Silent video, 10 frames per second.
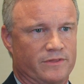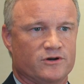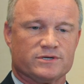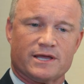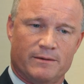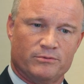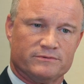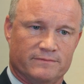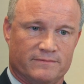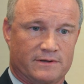And there's a
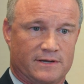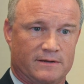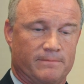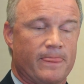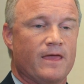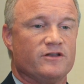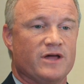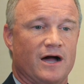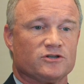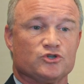couple
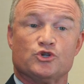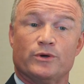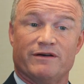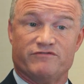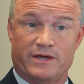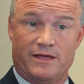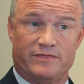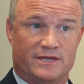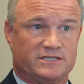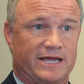doctors who have
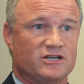done this.